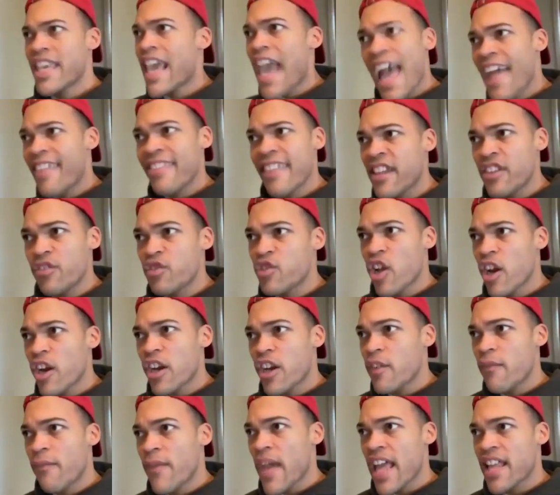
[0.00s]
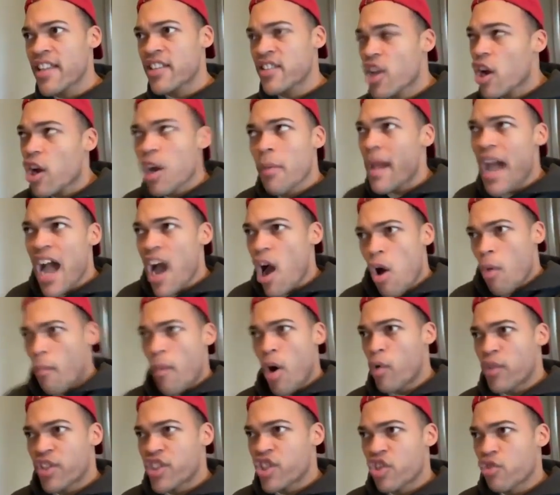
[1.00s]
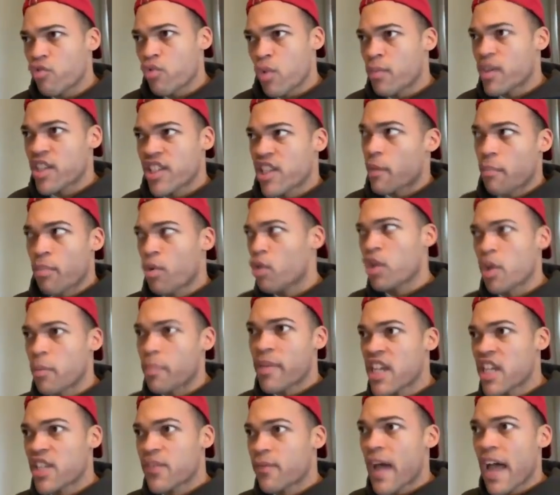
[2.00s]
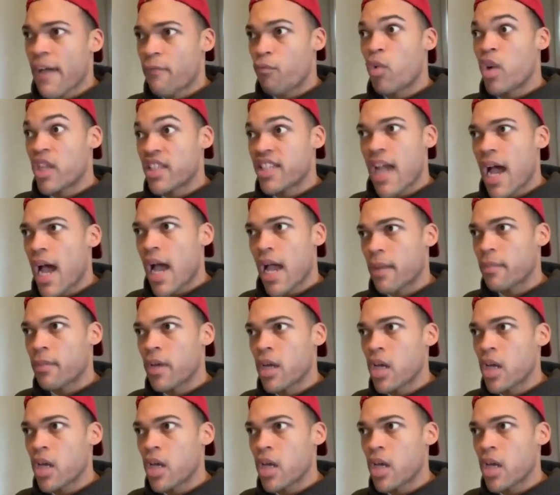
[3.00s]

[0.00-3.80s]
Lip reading: Yeah, and then you started to vent. Talking about how I'm always in your room because I broke your PS5 one time.